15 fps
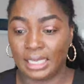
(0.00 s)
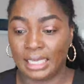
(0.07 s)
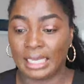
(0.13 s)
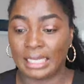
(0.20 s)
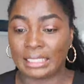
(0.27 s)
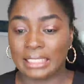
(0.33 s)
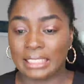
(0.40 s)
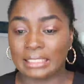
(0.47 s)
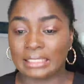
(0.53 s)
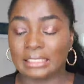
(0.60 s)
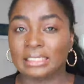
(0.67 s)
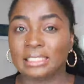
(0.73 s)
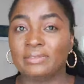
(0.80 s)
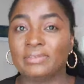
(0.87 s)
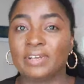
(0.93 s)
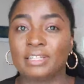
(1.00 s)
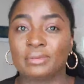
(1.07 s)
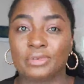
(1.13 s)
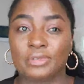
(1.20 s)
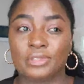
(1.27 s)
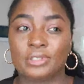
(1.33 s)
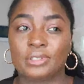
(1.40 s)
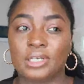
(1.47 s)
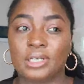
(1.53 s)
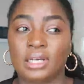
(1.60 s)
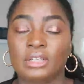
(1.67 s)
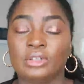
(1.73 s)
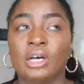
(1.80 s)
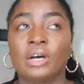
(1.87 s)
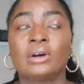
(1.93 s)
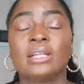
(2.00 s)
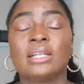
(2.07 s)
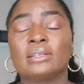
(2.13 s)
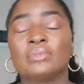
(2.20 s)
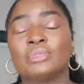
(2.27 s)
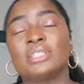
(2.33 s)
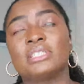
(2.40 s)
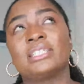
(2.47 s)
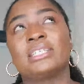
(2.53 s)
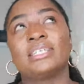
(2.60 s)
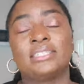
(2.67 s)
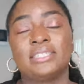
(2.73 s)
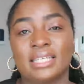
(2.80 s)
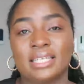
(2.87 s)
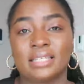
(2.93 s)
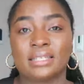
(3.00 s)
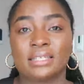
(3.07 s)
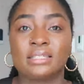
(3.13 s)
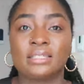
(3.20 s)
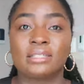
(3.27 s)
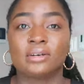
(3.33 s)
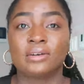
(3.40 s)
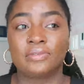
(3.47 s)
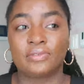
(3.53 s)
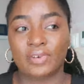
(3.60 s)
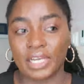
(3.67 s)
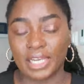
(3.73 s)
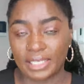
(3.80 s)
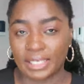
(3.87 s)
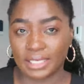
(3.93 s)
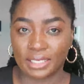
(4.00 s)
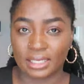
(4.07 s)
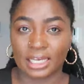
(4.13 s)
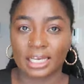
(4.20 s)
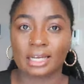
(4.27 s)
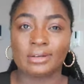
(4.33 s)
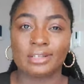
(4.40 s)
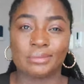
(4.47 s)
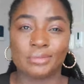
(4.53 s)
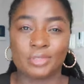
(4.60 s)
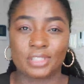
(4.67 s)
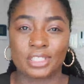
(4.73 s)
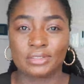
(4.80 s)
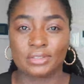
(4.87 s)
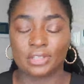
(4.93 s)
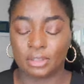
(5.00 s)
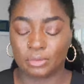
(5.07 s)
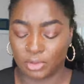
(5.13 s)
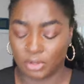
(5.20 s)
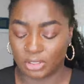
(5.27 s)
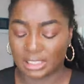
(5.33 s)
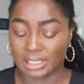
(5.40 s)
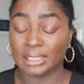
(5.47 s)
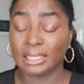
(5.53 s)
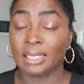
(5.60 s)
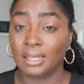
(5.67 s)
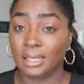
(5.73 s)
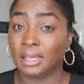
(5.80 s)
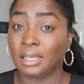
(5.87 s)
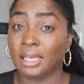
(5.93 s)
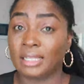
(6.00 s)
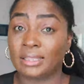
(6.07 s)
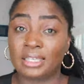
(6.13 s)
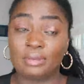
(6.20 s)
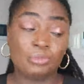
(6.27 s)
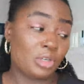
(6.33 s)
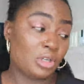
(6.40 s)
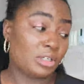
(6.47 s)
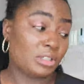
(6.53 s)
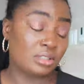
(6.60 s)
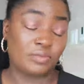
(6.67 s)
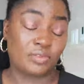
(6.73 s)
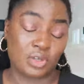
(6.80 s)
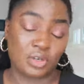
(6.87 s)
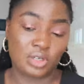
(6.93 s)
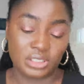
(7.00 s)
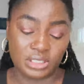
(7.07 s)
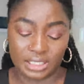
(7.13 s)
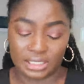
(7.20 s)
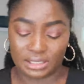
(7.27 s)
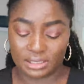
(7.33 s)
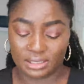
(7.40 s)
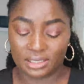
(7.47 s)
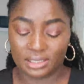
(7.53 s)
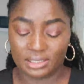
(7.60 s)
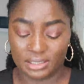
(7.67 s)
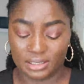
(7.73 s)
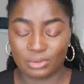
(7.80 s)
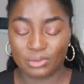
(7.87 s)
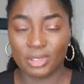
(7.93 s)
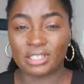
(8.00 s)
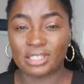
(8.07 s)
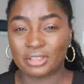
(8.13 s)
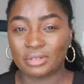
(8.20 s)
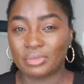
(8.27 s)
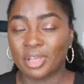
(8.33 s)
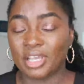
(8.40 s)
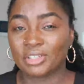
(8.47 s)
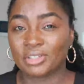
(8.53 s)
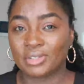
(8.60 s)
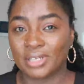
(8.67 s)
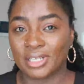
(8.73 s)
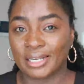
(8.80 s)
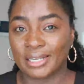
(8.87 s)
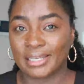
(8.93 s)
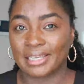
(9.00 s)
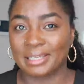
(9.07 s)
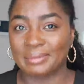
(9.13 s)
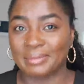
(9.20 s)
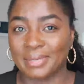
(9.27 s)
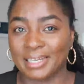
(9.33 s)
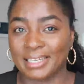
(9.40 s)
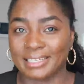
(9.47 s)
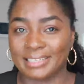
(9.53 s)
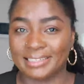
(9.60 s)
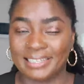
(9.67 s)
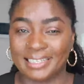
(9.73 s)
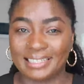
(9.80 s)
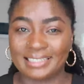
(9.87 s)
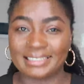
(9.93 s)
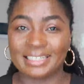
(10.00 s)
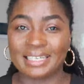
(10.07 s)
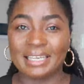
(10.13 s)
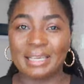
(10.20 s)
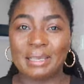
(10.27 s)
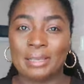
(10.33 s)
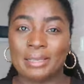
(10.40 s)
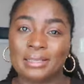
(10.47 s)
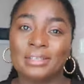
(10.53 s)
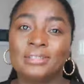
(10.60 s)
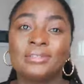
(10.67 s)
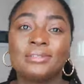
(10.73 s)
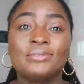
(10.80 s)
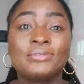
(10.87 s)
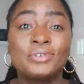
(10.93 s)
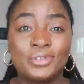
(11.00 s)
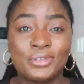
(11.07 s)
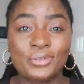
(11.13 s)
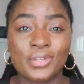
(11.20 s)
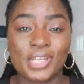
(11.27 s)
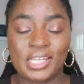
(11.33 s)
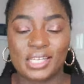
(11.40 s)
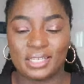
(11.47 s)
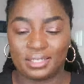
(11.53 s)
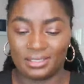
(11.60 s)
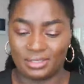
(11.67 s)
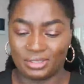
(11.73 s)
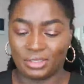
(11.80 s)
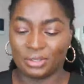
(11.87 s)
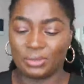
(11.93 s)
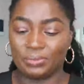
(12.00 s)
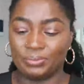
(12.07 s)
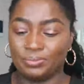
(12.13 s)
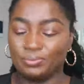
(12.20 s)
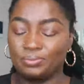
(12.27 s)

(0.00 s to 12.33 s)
and then they delivered them on I ordered them on the 30th. On Friday, I got them on Saturday, because I think because of the content, they wanted to make sure that I get my things for New Year. So